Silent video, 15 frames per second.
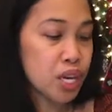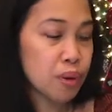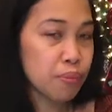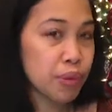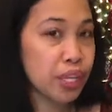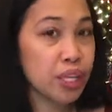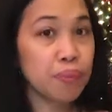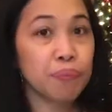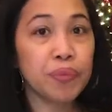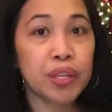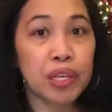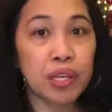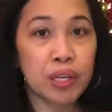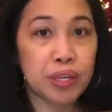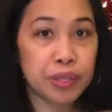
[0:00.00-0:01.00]
but if
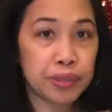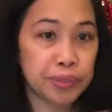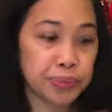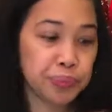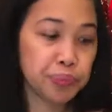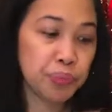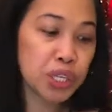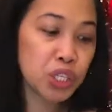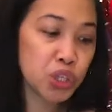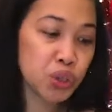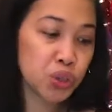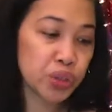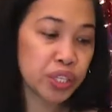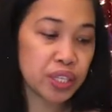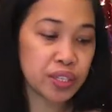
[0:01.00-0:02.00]
the
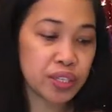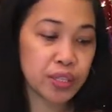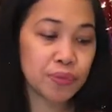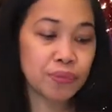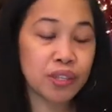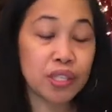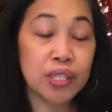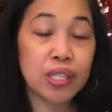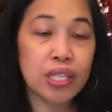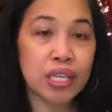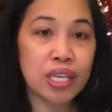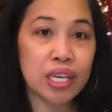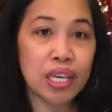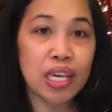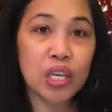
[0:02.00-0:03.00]
mixture is very
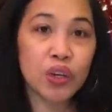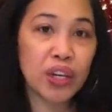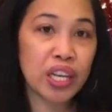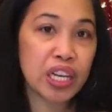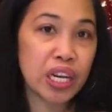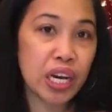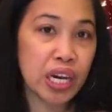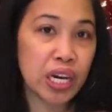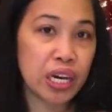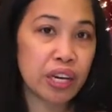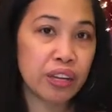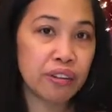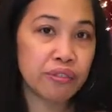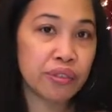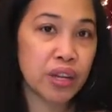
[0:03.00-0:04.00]
sticky, you can
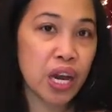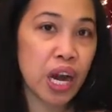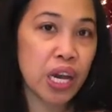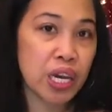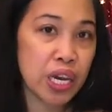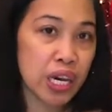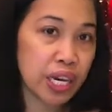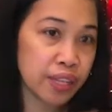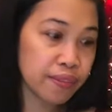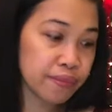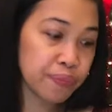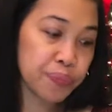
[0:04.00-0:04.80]
I add